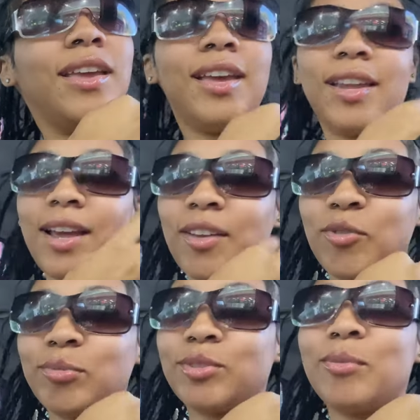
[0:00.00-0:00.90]
And I give
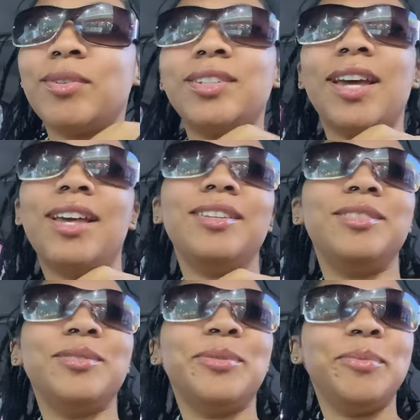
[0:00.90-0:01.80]
him so much
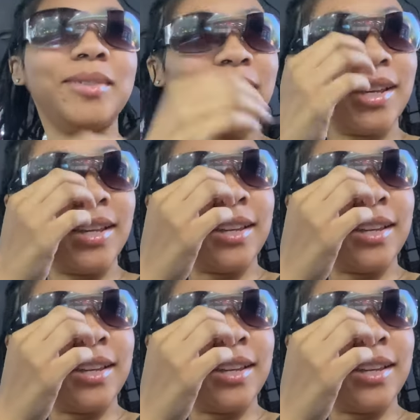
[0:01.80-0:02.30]
attitude, but like,